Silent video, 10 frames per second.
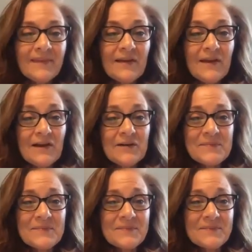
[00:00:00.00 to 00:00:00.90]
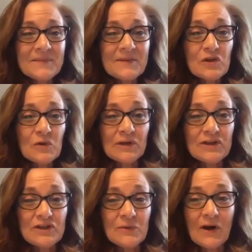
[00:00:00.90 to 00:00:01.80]
Unless you want to
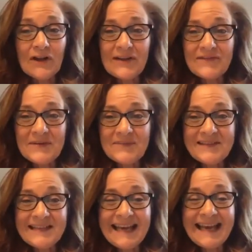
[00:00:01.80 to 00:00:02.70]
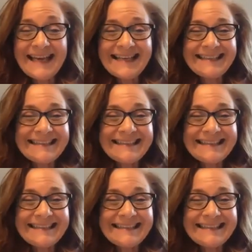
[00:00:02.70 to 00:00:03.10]
do all of them today.